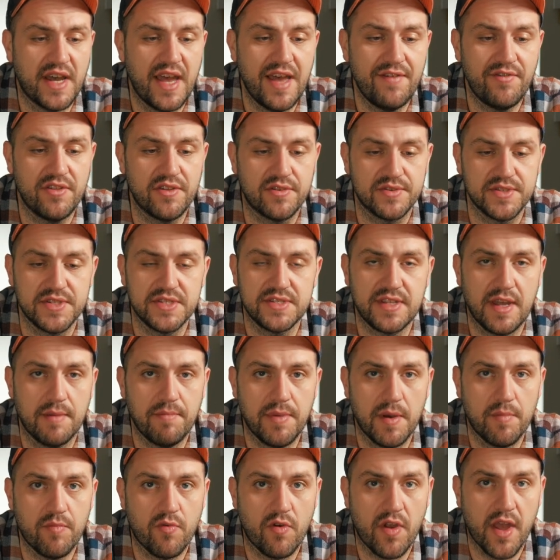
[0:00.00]
I have a little
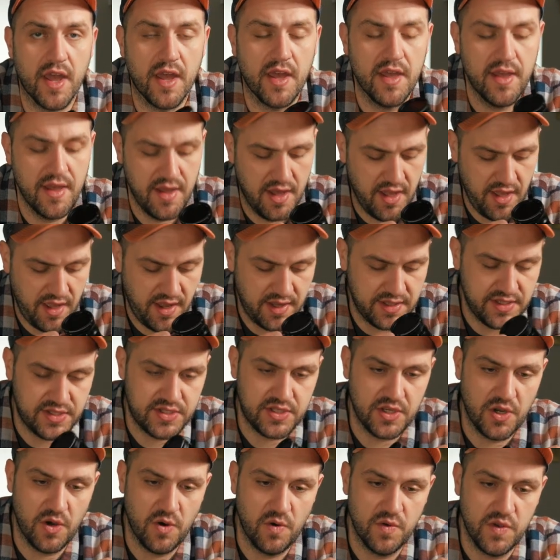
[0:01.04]
step-up ring, and
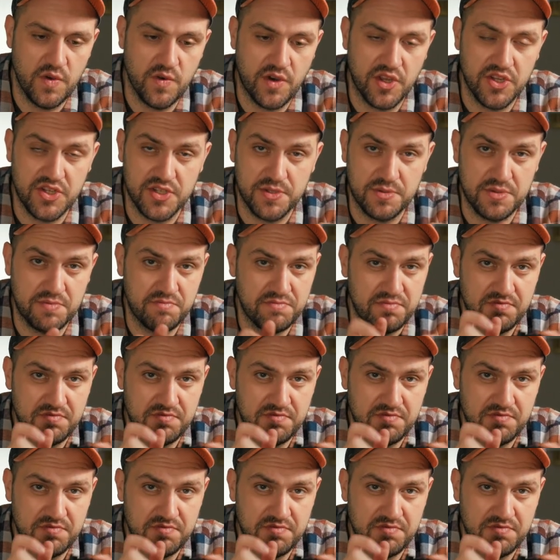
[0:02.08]
so you can just